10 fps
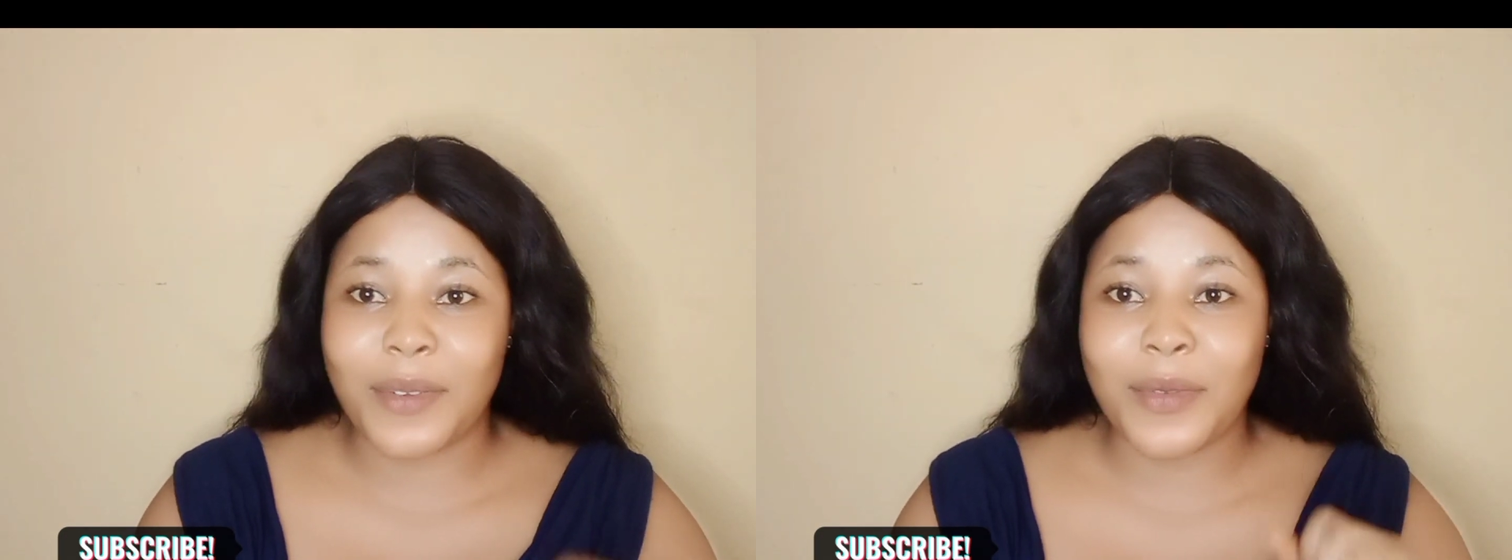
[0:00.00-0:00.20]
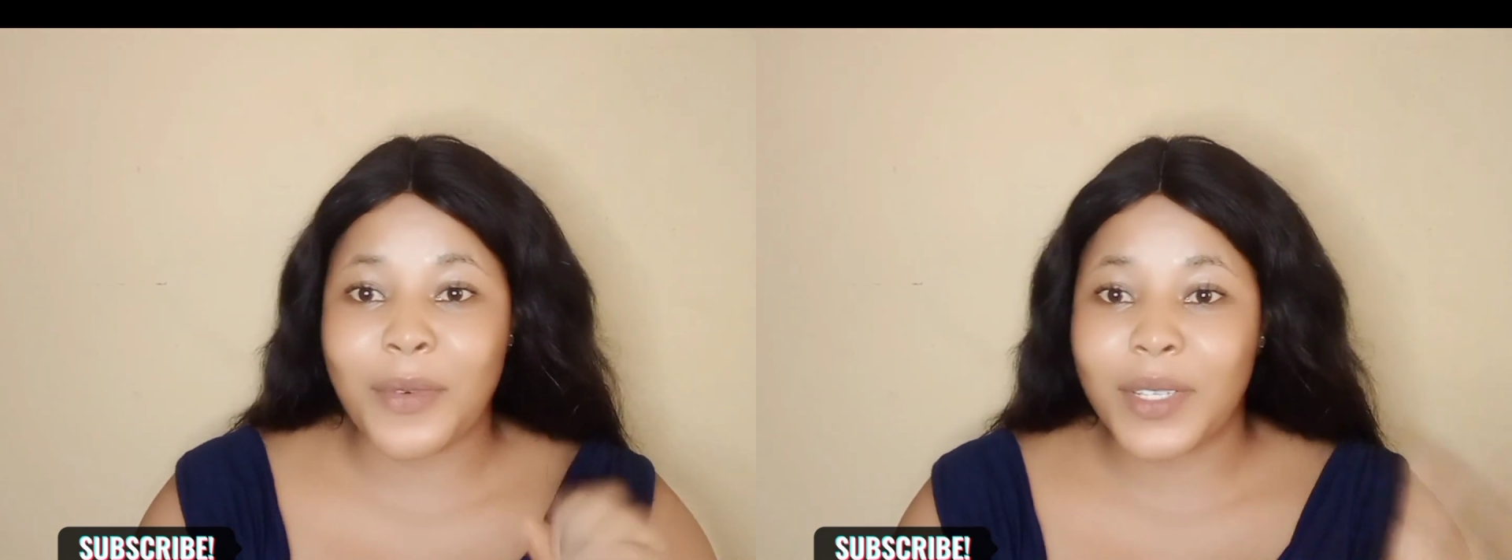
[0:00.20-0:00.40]

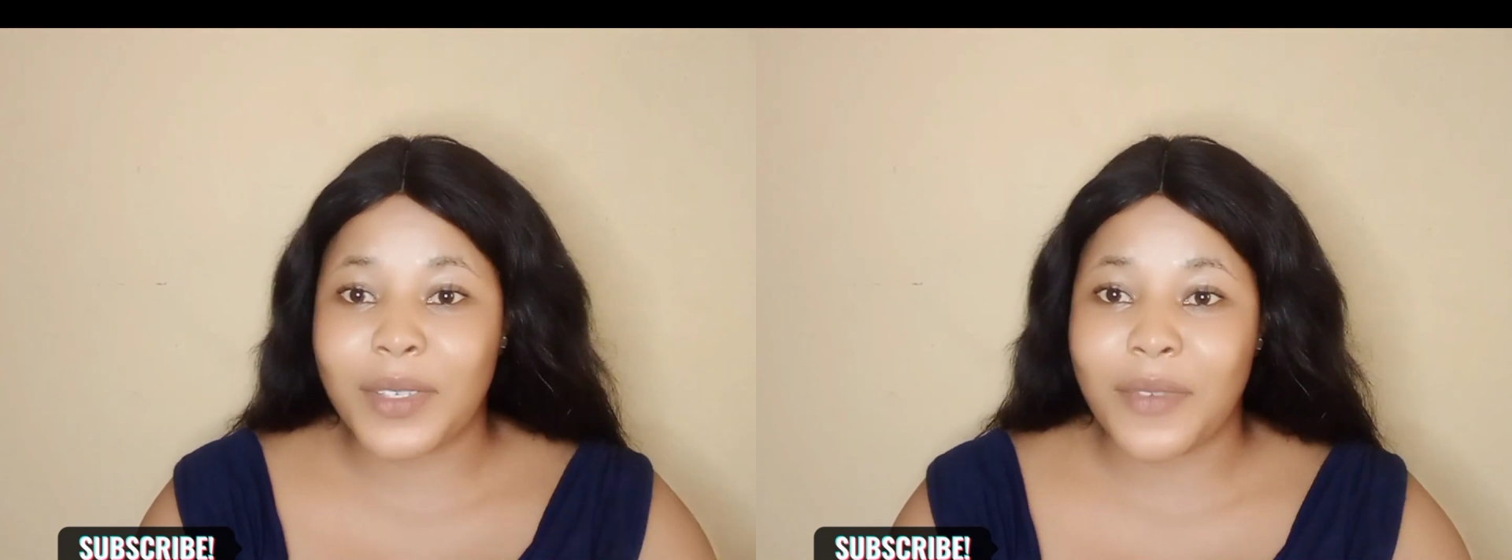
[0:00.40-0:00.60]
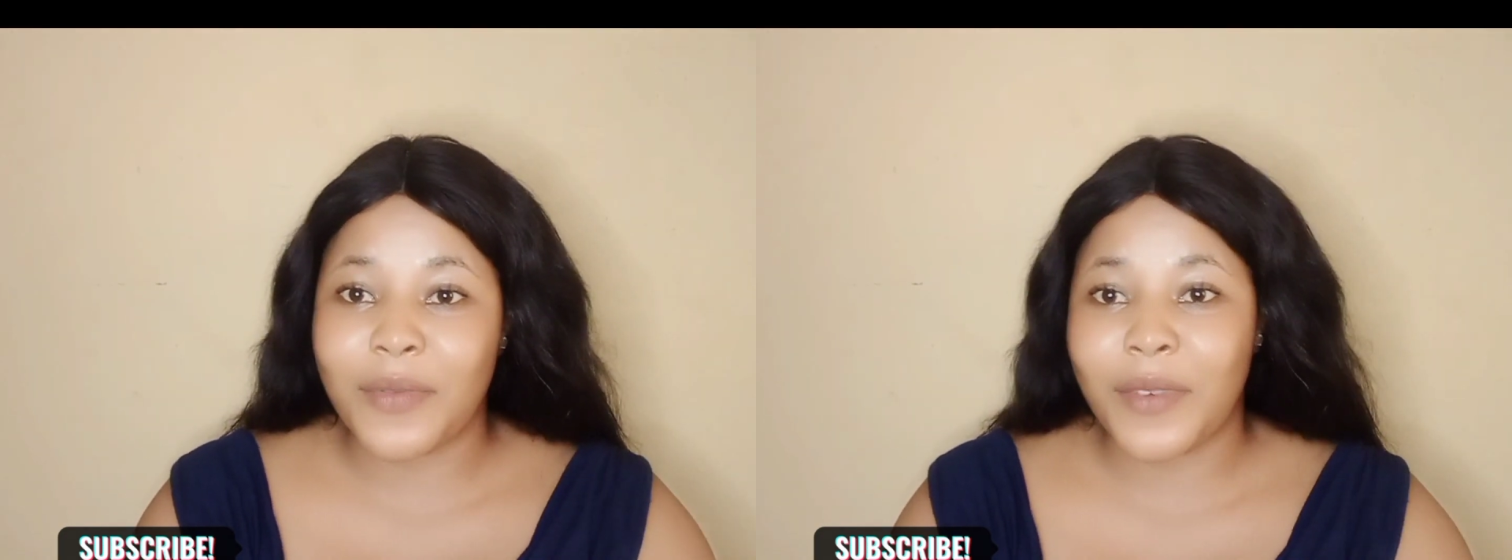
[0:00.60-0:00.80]
you know
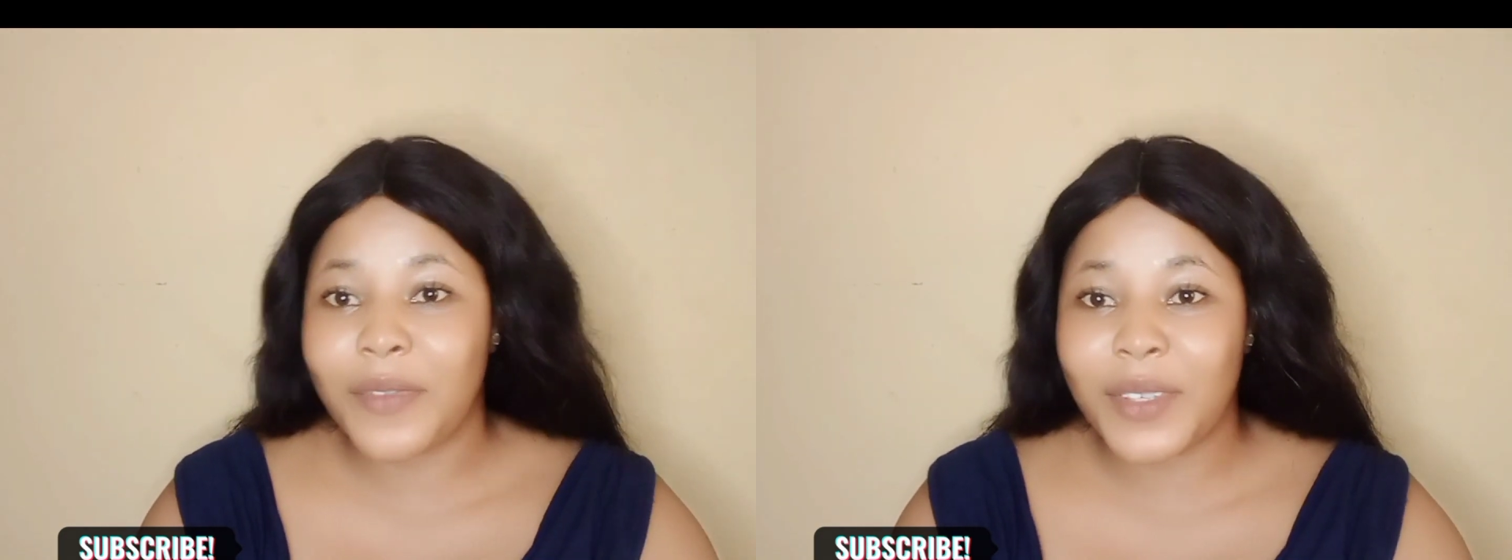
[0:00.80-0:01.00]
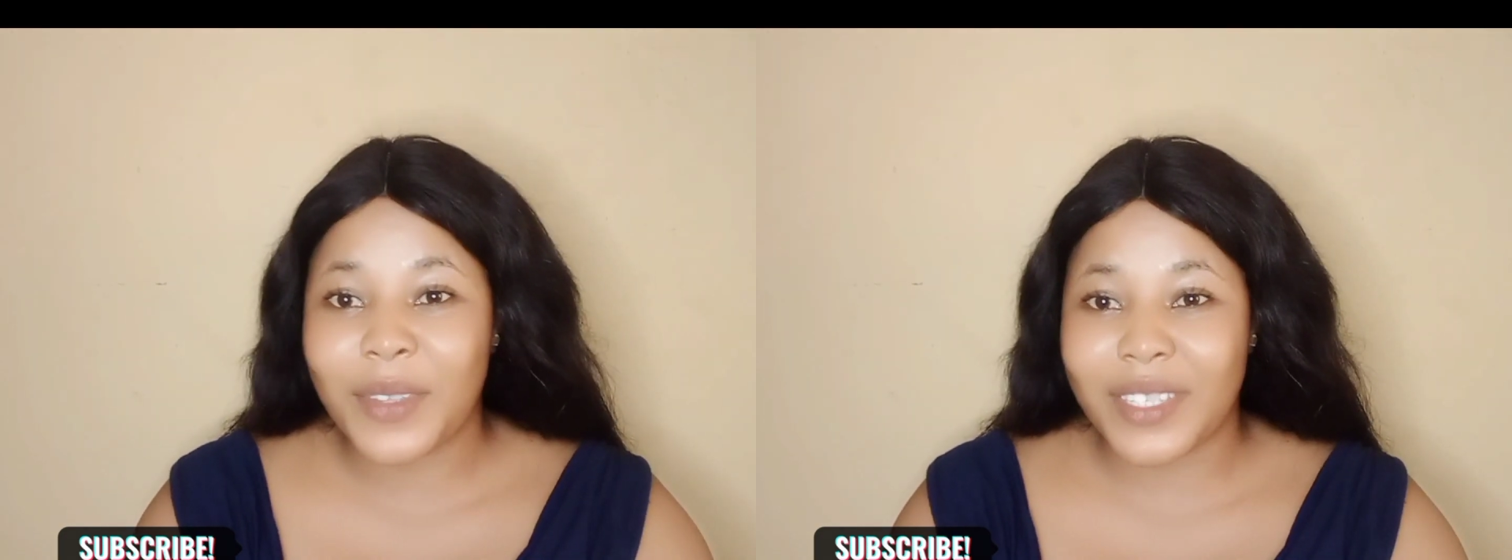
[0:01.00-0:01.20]
what you're
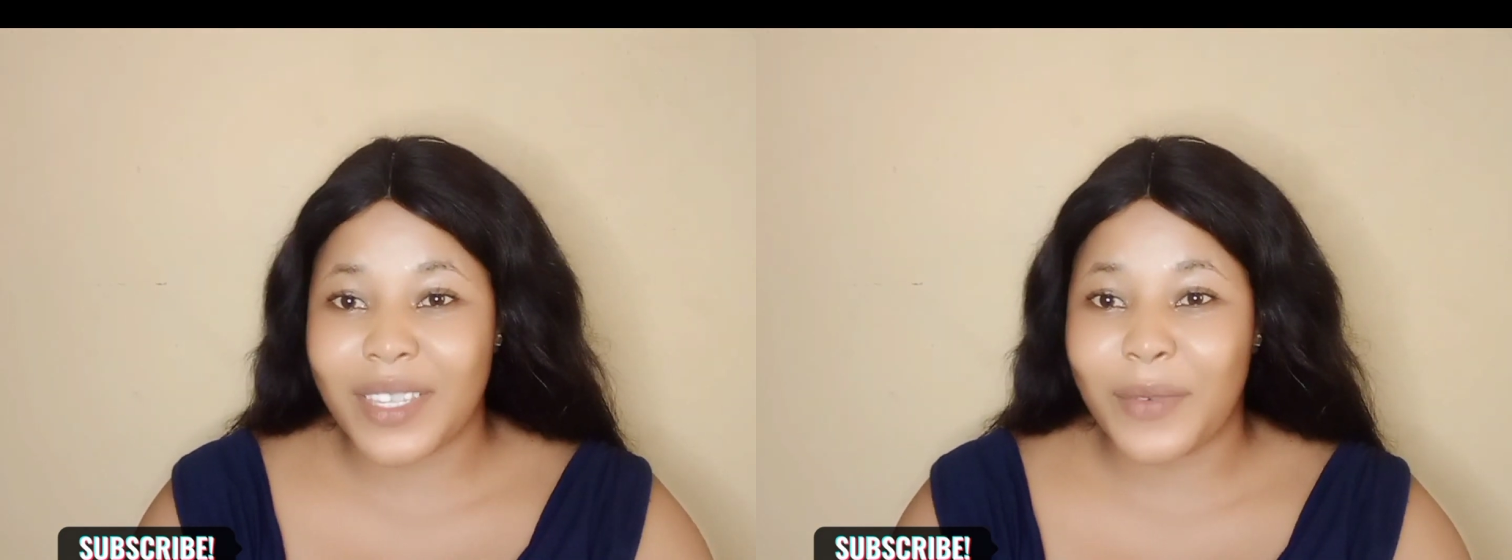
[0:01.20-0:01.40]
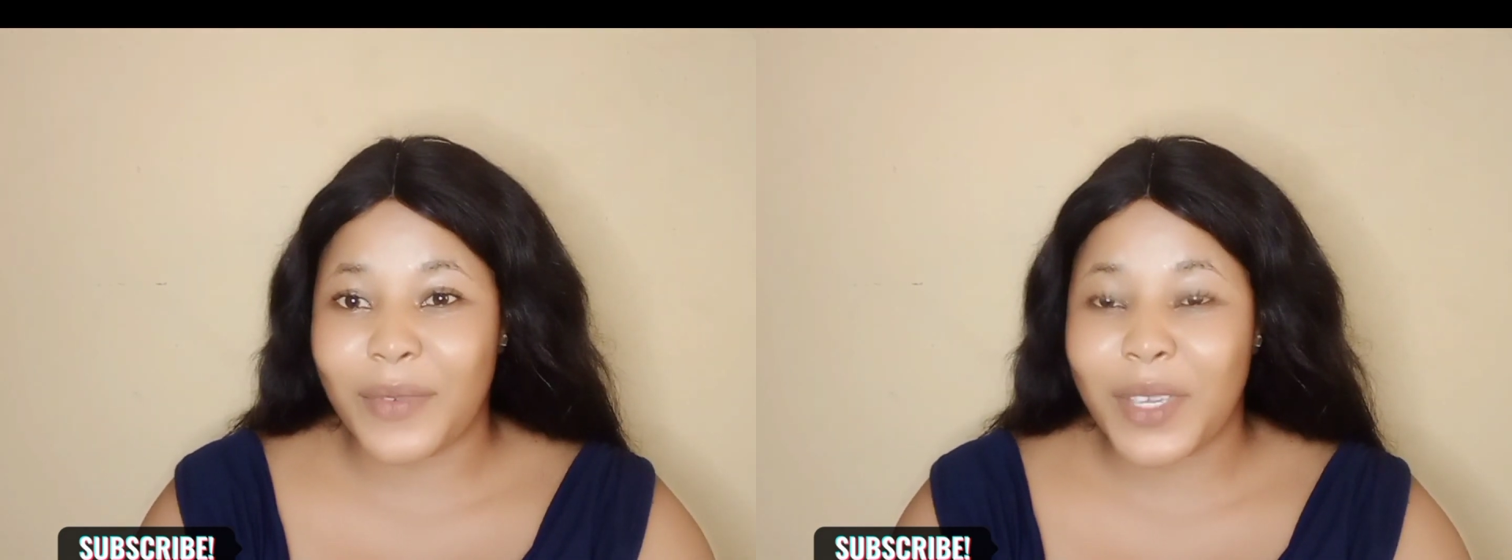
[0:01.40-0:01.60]
involving
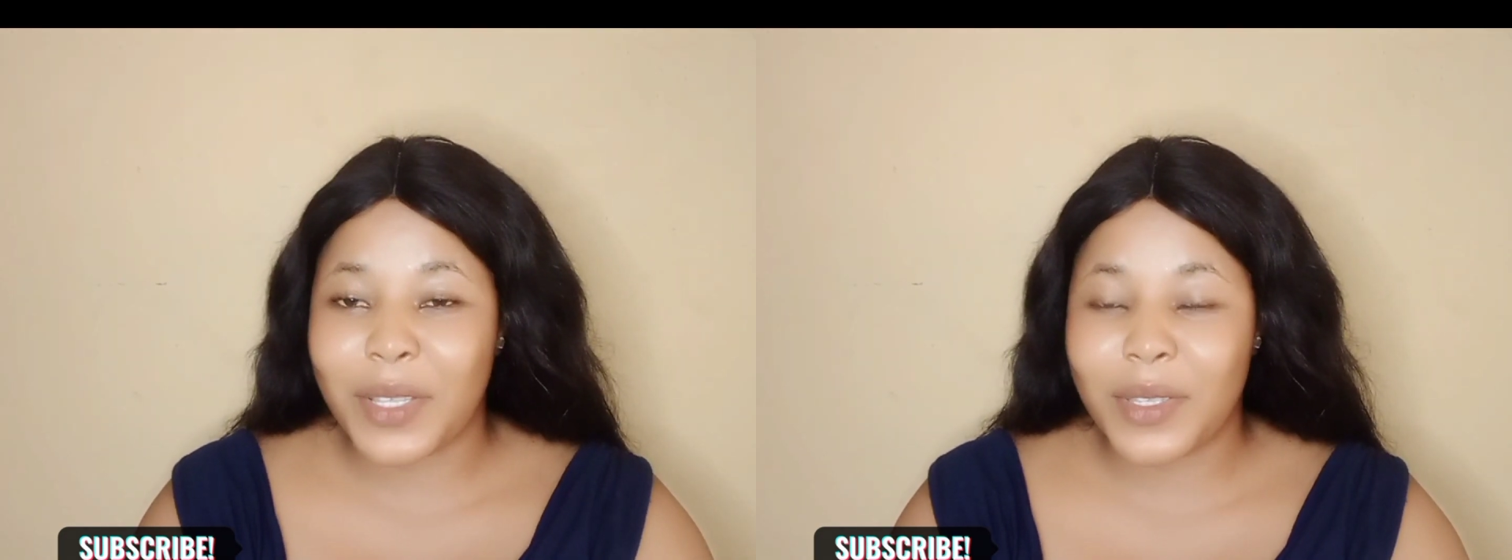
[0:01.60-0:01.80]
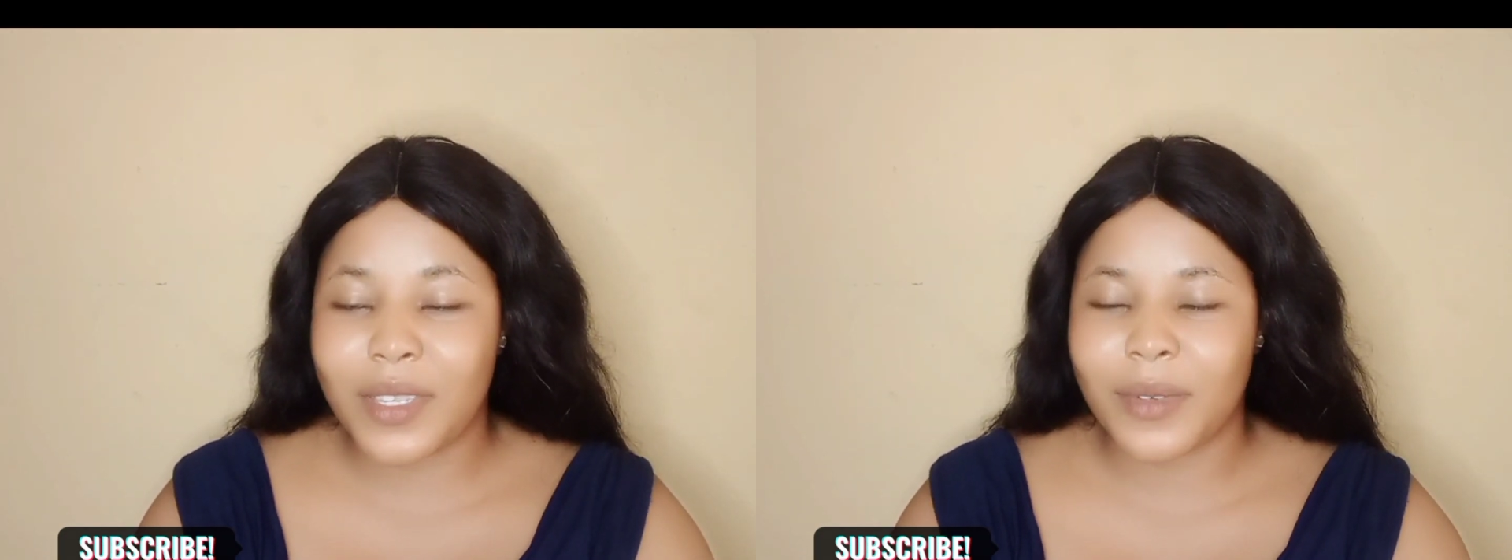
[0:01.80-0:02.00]
yourself
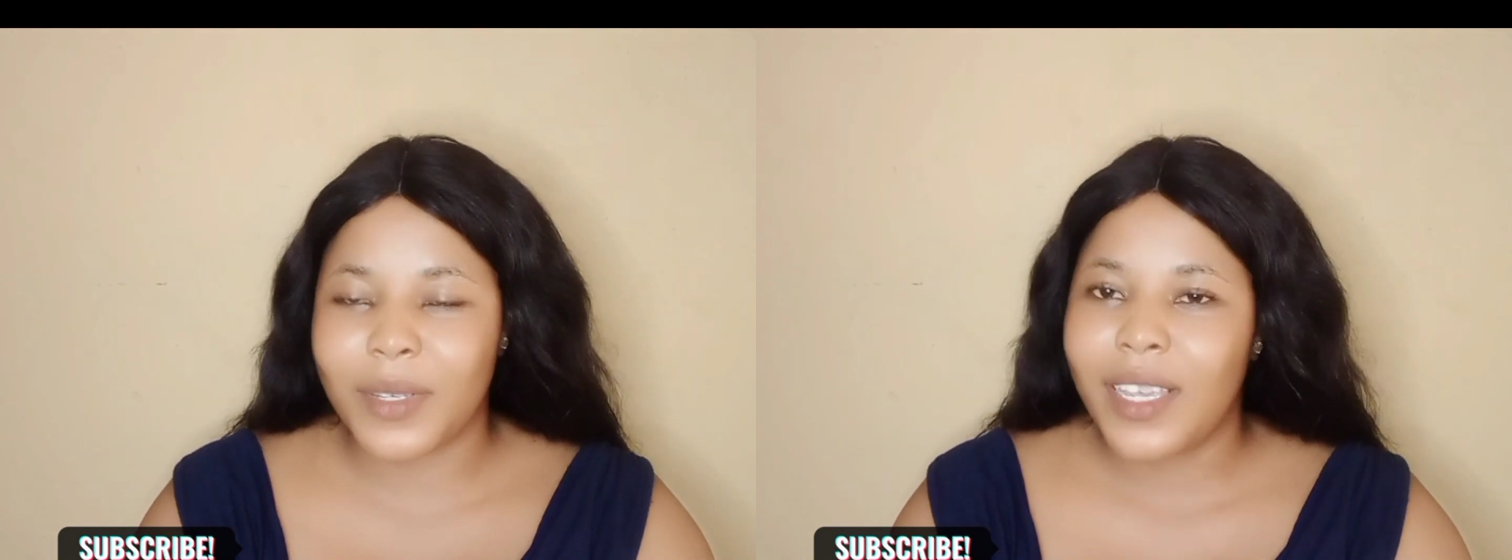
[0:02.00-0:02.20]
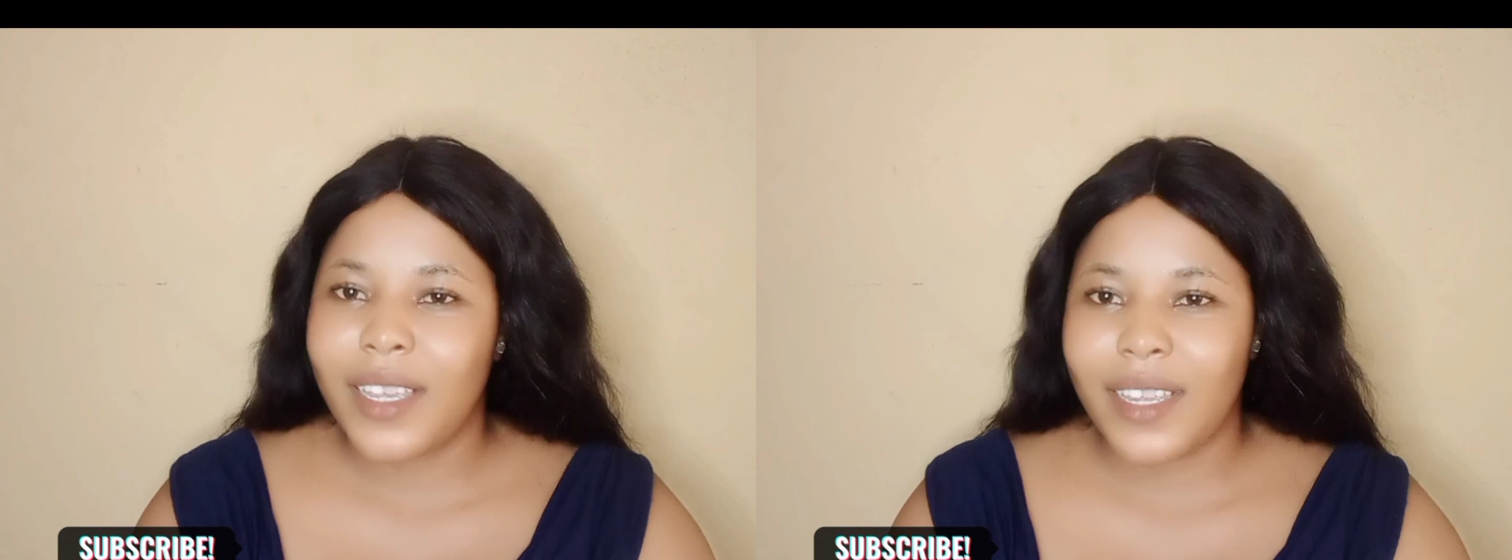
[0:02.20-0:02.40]
into.